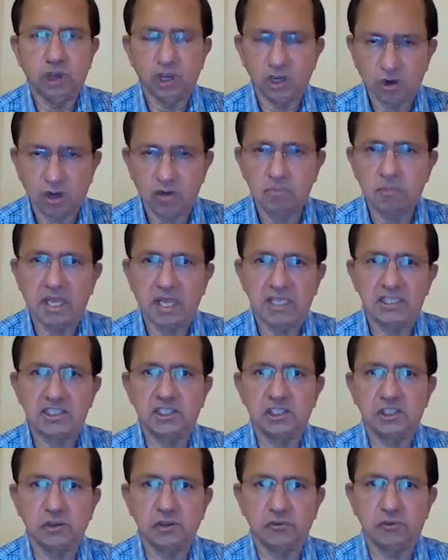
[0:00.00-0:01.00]
you are not
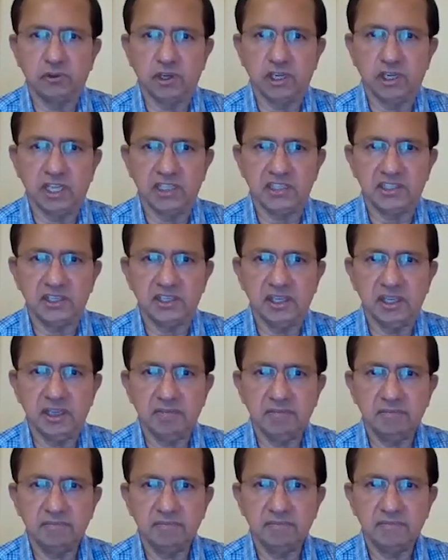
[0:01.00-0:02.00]
masters of your destiny